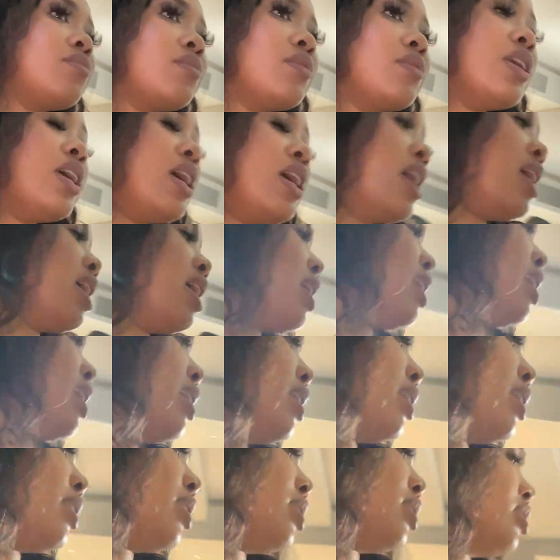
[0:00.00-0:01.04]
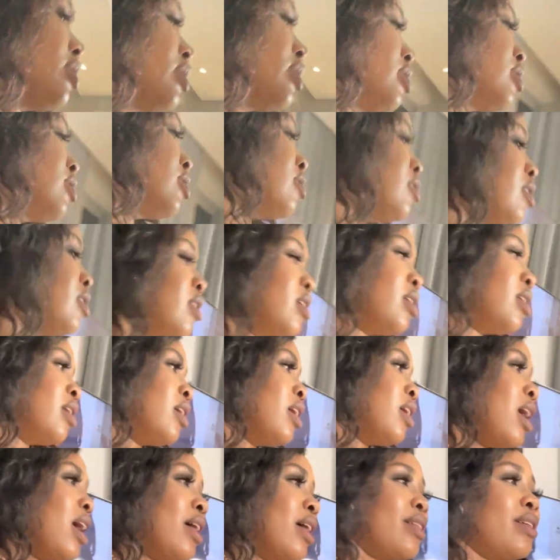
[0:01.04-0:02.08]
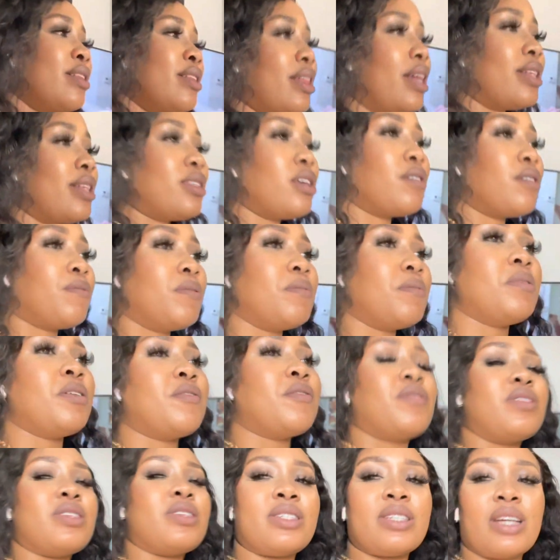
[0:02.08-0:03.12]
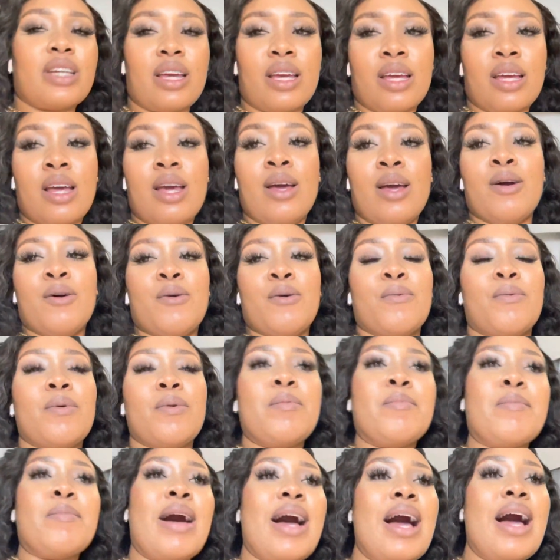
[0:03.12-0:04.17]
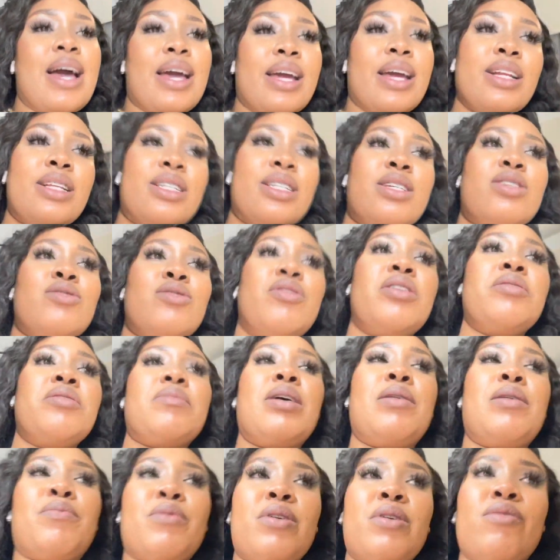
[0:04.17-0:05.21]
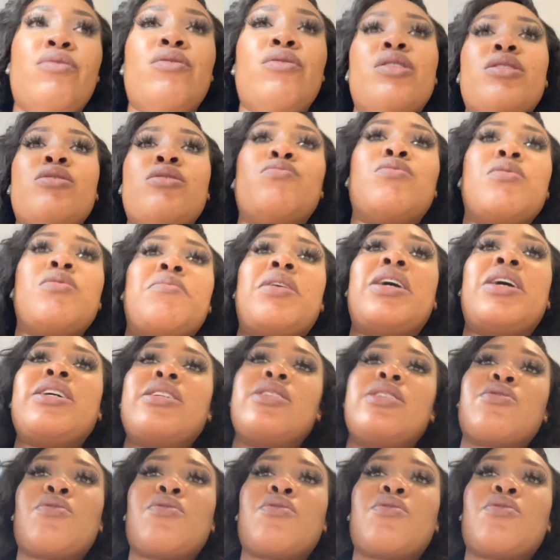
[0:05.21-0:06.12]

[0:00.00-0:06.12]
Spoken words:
and I think that's it for me for the day. We might, knowing my boyfriend, we might go